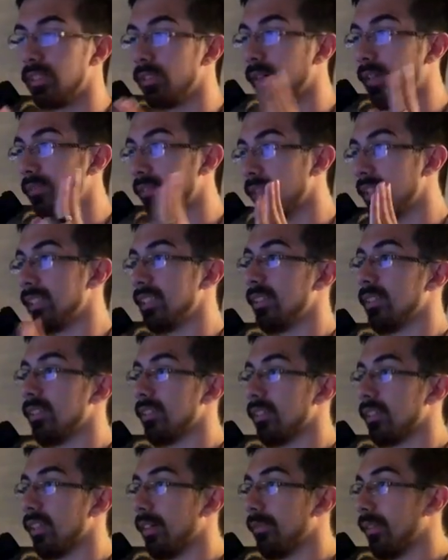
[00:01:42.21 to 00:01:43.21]
He'll have three
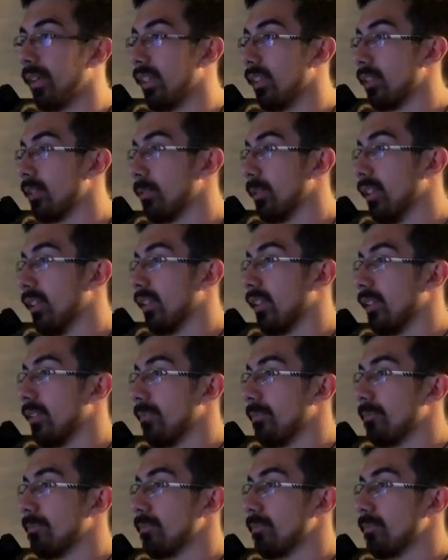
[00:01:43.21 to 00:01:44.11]
seasons of eligibility.